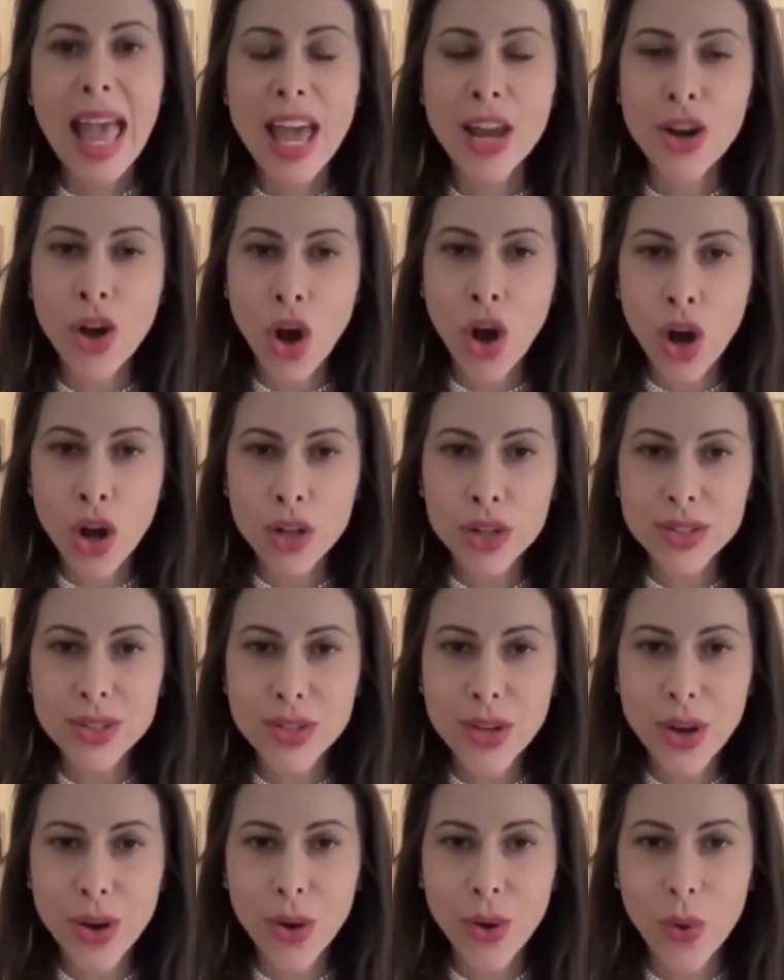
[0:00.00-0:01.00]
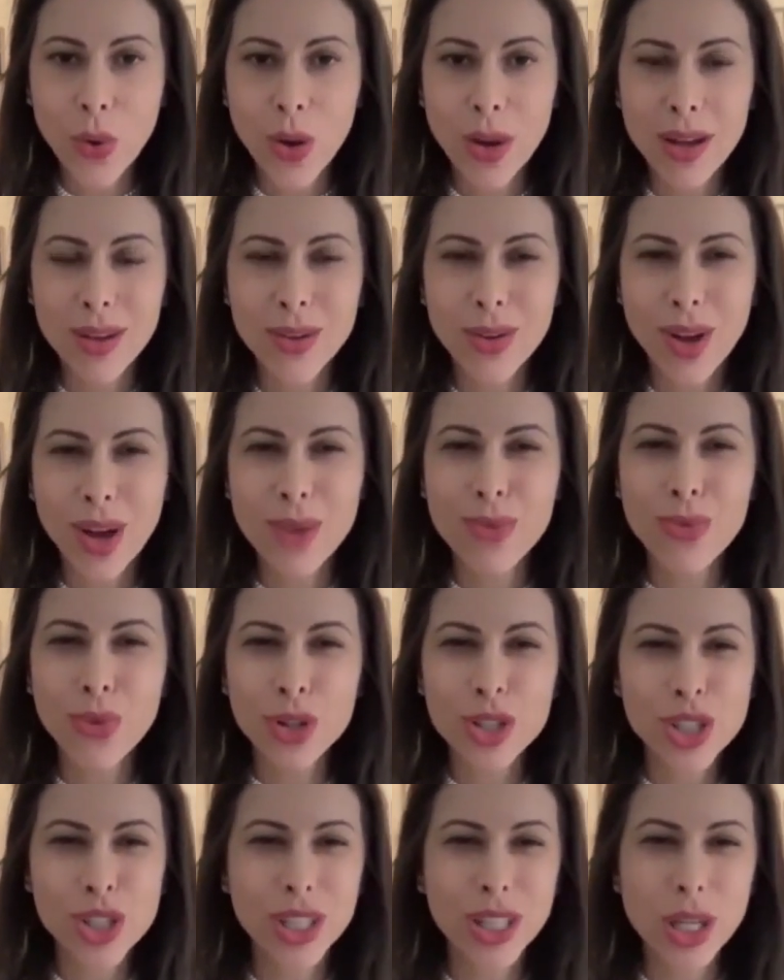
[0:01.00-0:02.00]
And also,
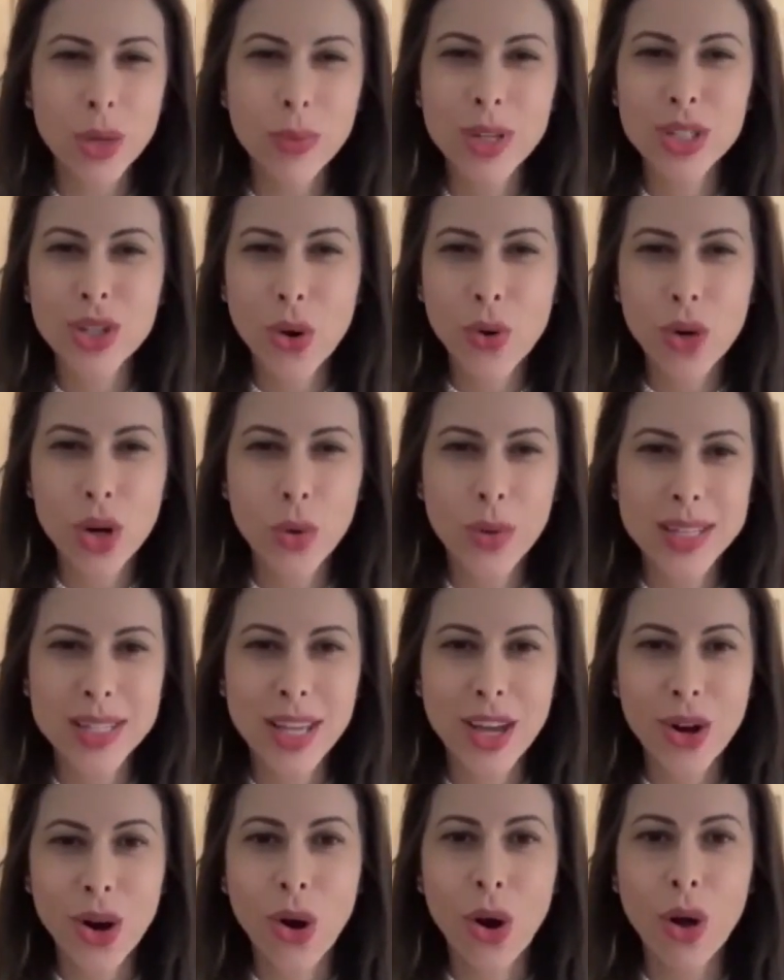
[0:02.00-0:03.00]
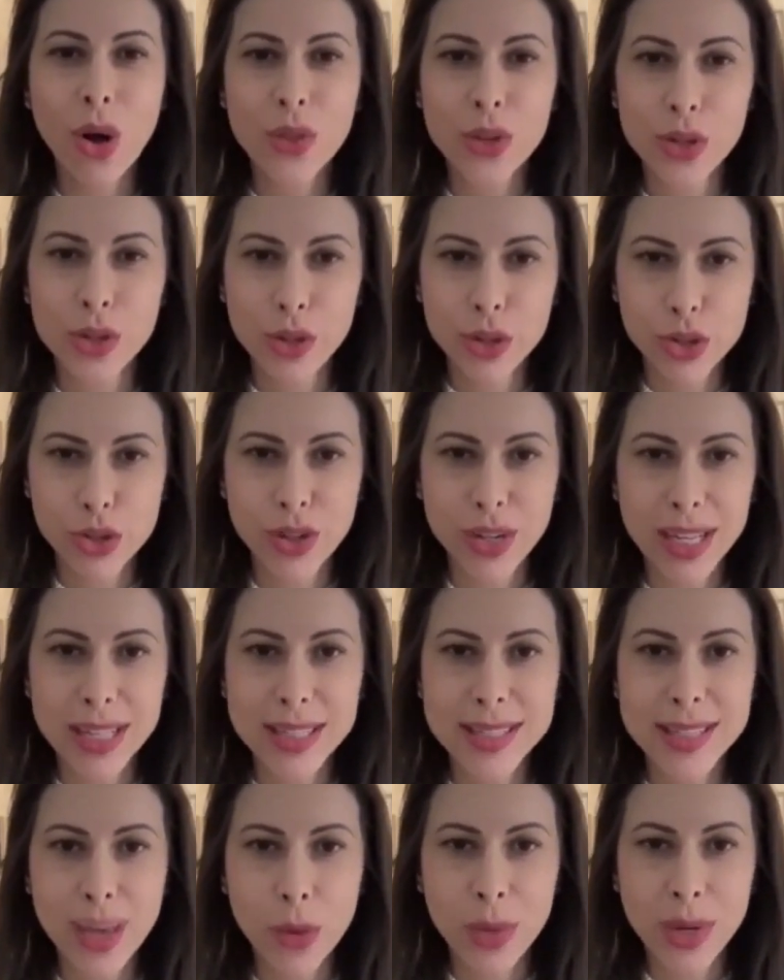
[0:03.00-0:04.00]
unfortunately, we don't always get all the
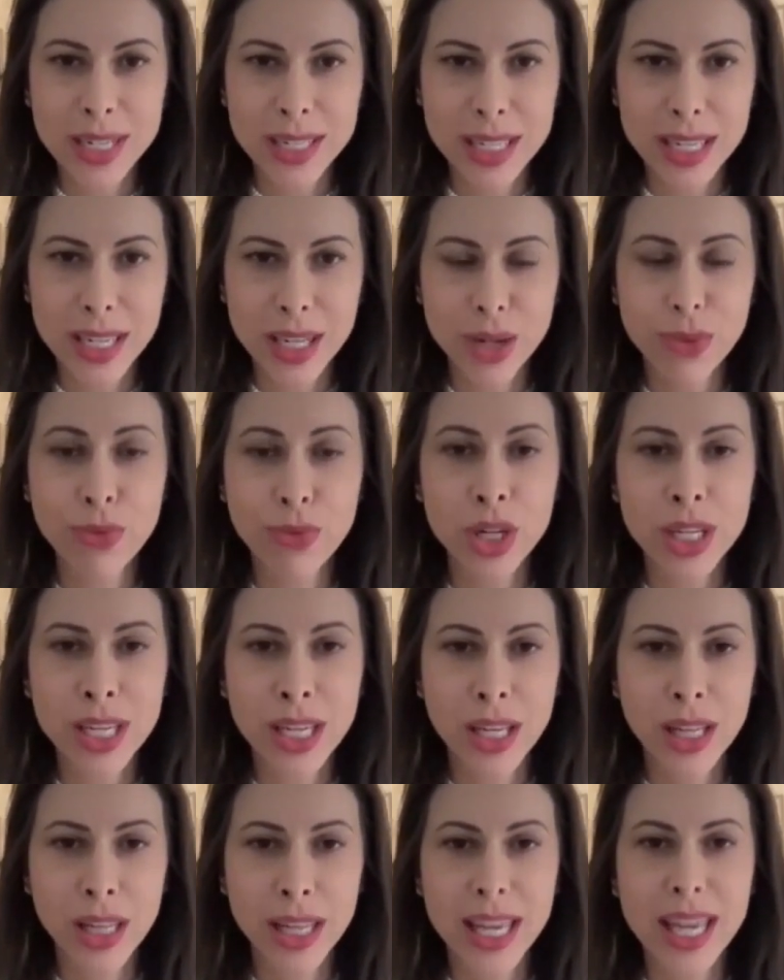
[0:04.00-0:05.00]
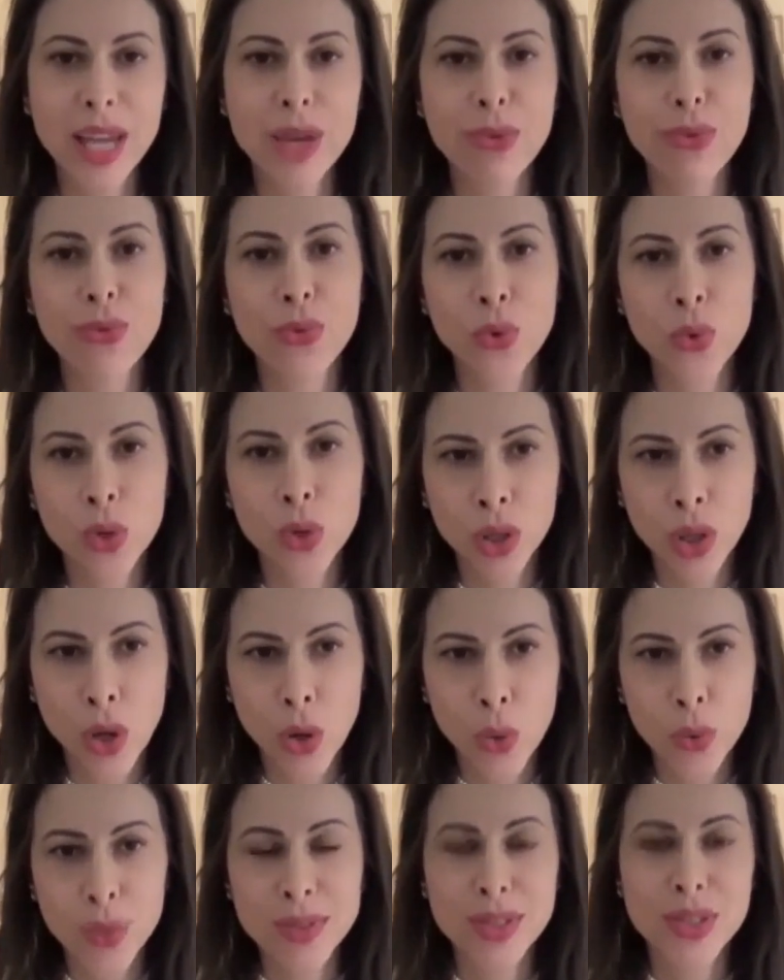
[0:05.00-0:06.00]
nutrients that we need for healing in food
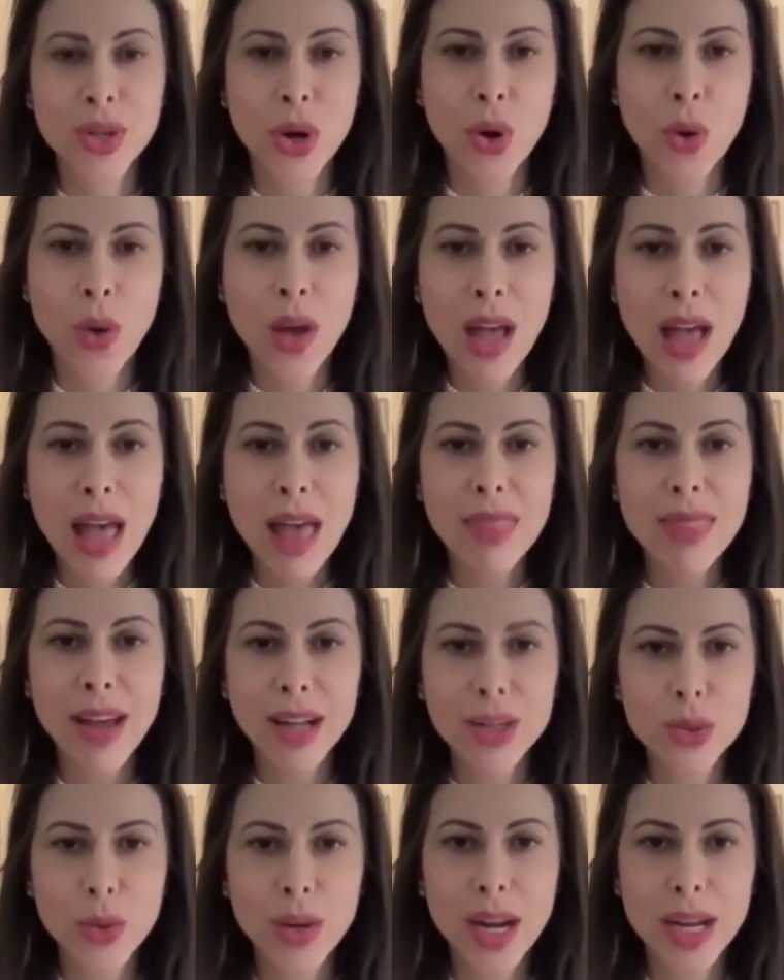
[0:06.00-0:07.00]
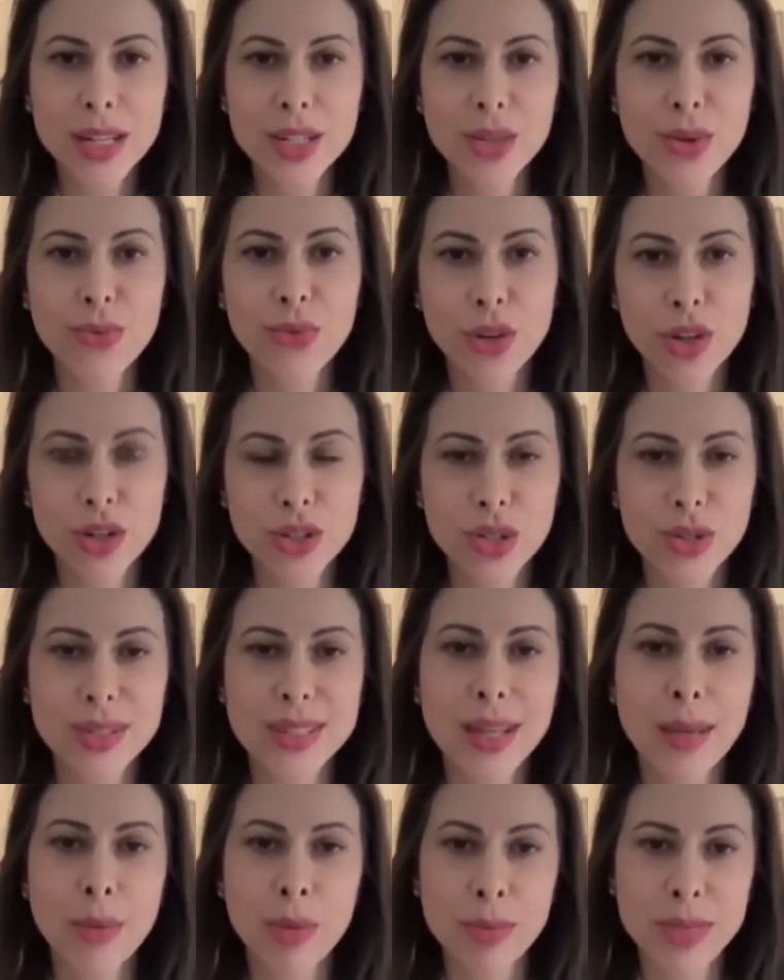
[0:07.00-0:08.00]
alone. So that's when I defer to
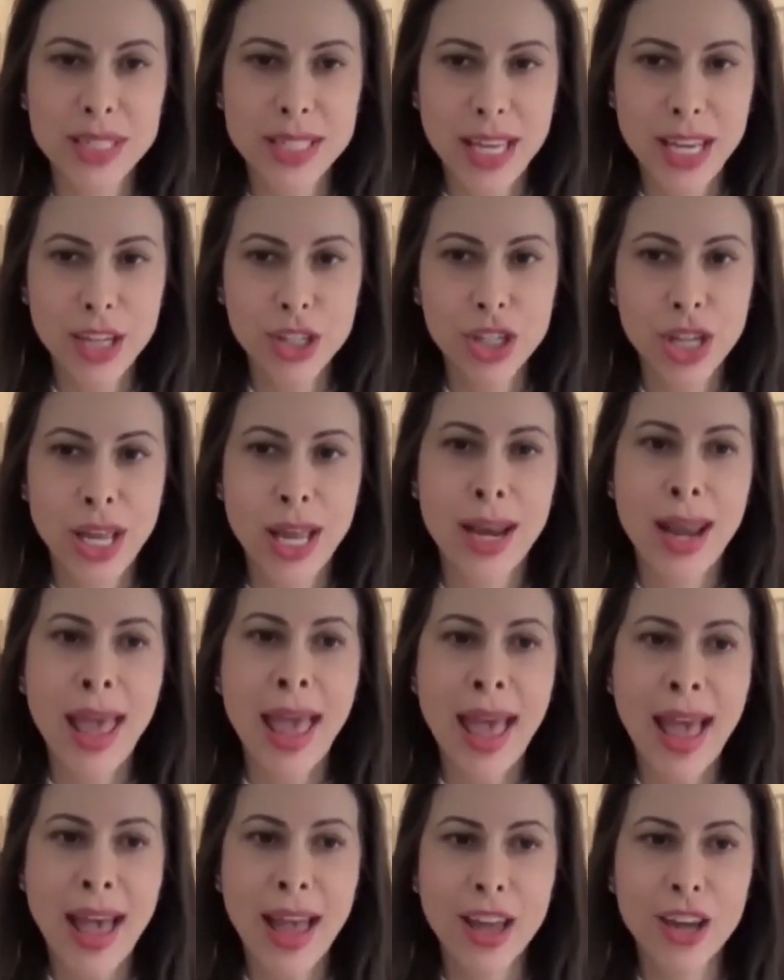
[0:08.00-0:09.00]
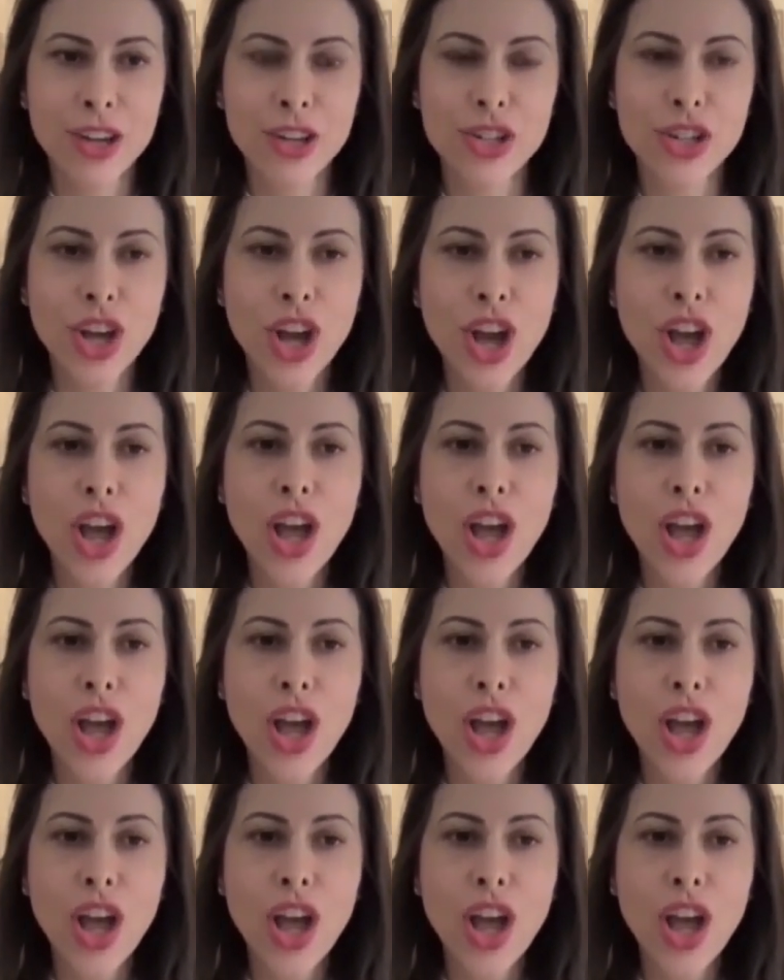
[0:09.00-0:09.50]
supplementation. And